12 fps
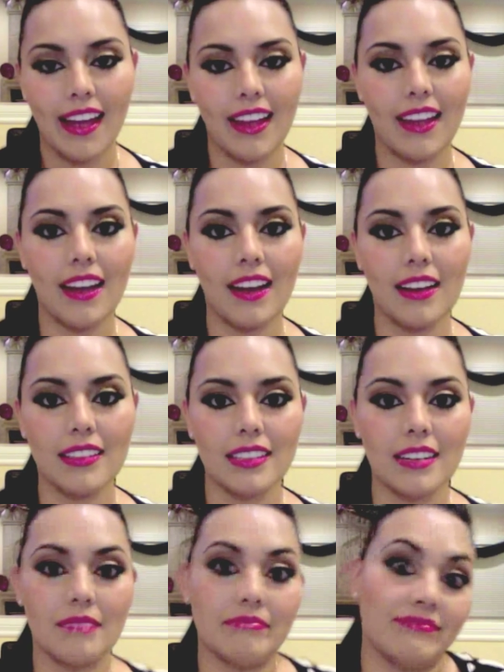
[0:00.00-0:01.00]
and
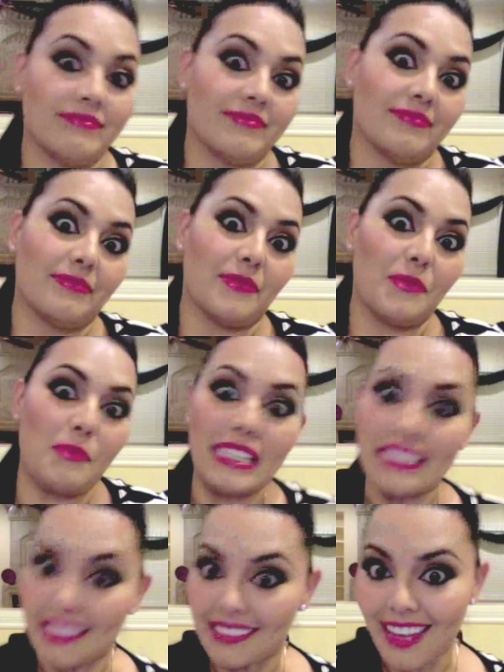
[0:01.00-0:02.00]
my
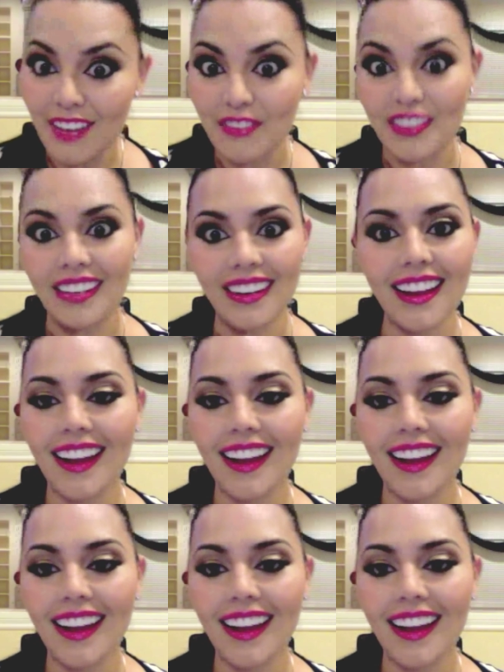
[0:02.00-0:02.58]
skin loves it.